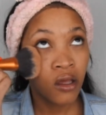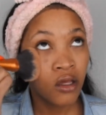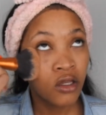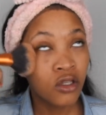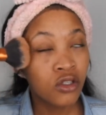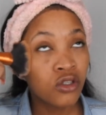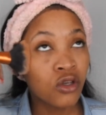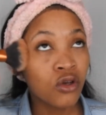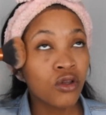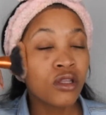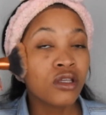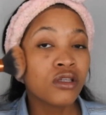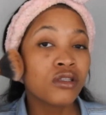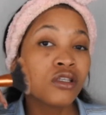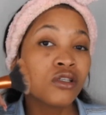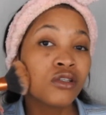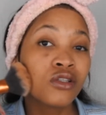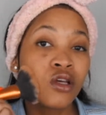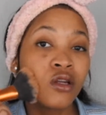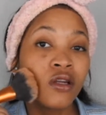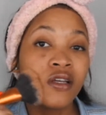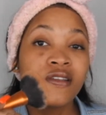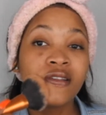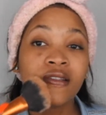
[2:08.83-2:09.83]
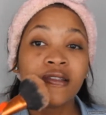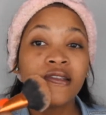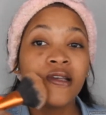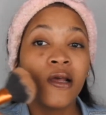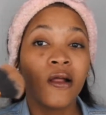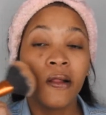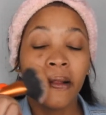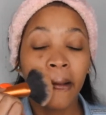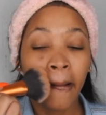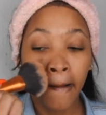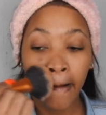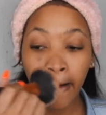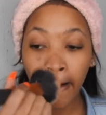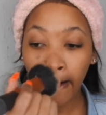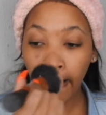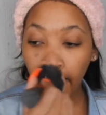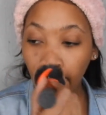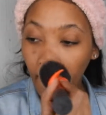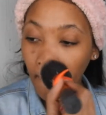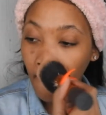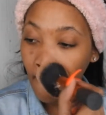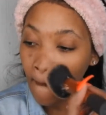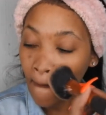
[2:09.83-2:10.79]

So this is gonna seal in.